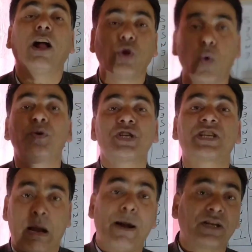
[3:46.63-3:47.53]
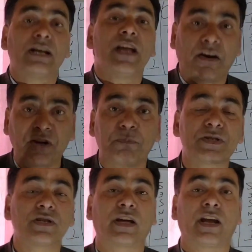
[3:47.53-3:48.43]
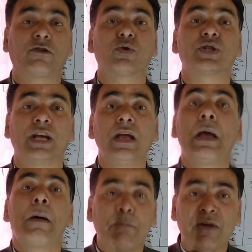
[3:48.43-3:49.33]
Although which is grammatically 100% correct to say